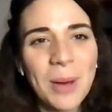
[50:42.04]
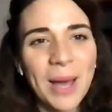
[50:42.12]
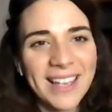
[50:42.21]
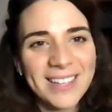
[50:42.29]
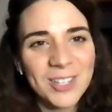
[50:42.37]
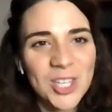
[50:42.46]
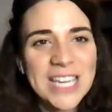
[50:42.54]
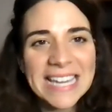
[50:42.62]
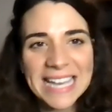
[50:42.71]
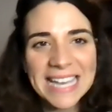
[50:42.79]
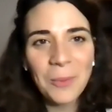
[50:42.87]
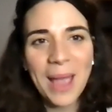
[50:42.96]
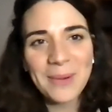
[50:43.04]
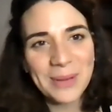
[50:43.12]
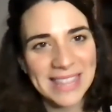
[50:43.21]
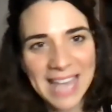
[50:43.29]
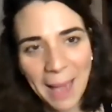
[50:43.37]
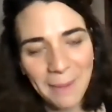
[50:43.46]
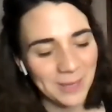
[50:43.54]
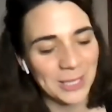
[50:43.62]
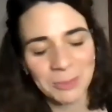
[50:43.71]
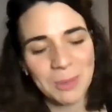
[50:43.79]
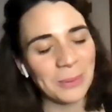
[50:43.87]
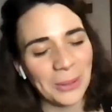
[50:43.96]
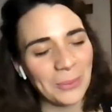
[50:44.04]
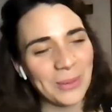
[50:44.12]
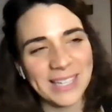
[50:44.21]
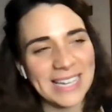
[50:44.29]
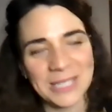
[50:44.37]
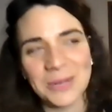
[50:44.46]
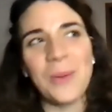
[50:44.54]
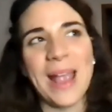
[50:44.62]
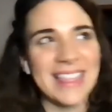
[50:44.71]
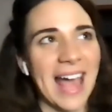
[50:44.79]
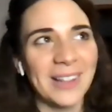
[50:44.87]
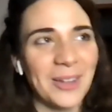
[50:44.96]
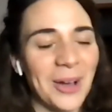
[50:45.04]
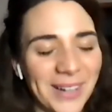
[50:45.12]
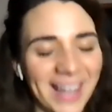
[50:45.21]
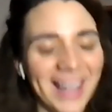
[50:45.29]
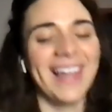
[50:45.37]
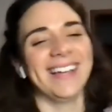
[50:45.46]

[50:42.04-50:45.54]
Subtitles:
But she can get away with that because people are willing to wait that long.